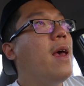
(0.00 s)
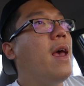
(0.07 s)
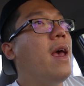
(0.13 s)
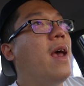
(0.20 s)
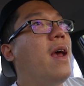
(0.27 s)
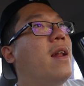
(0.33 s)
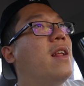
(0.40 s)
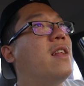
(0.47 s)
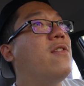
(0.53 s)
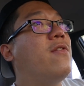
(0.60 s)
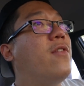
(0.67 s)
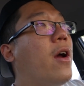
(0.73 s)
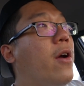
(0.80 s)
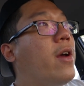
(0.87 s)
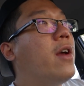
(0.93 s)
And it's
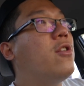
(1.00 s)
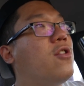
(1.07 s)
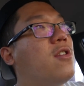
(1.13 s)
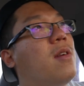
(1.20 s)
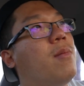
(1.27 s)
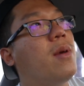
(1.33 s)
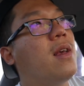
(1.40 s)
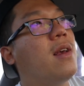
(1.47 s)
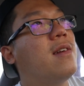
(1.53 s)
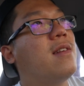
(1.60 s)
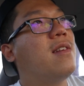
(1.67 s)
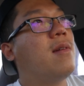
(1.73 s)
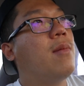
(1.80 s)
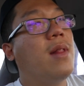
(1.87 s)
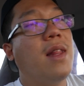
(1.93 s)
very interesting because
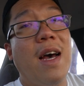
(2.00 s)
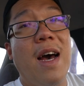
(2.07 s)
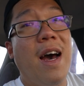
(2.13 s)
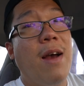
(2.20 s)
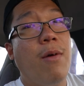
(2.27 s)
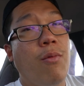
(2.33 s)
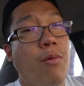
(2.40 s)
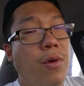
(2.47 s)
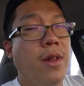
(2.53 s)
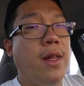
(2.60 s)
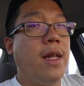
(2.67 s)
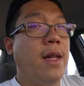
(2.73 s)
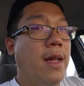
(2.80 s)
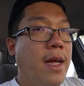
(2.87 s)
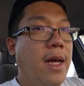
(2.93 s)
it's something that I
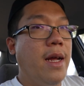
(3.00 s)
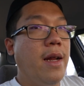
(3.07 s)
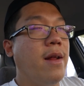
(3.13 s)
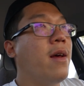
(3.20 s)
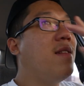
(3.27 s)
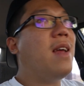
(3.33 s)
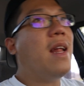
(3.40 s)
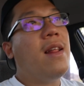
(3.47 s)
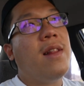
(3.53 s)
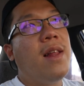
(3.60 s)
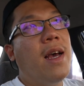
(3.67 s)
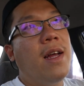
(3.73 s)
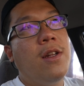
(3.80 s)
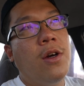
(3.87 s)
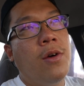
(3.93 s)
really need. Technically
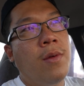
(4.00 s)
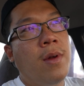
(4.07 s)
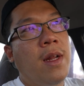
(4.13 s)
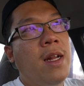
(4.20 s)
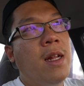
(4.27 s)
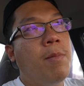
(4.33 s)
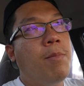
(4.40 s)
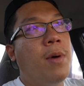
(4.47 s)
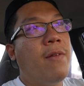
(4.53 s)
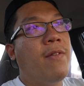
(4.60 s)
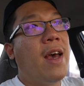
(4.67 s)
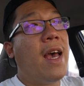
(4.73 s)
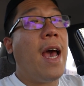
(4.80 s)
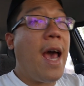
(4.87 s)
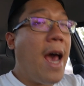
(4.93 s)
I don't need it, but if
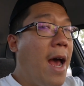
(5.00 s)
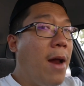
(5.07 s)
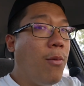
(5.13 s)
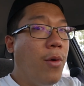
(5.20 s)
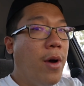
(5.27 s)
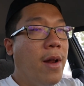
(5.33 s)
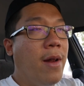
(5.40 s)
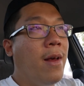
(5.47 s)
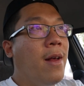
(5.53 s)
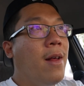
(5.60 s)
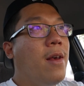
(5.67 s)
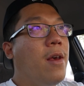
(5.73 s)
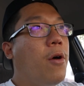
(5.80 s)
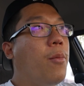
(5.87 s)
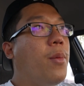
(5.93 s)
I had one,
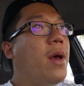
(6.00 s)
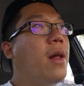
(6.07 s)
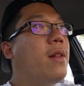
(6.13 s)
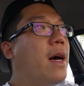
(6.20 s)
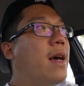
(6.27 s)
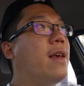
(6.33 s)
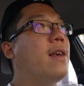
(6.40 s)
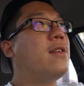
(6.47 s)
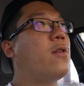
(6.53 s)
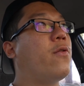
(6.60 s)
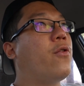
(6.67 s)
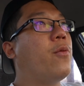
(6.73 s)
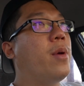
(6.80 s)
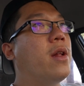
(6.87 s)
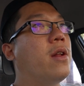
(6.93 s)
it would be a lot easier
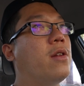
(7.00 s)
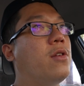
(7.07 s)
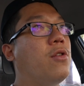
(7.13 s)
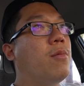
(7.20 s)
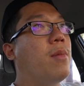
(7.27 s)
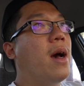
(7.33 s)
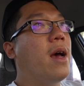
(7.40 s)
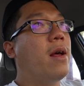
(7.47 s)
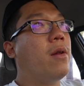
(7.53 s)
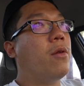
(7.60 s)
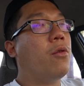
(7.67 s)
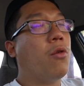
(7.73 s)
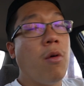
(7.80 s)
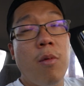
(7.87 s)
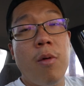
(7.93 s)
for me to do my
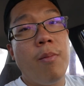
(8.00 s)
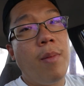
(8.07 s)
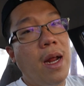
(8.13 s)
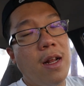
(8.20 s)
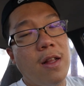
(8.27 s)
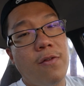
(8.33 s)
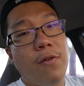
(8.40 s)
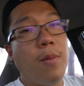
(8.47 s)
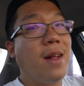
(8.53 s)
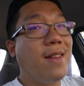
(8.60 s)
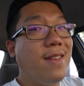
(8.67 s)
normal maintenance for my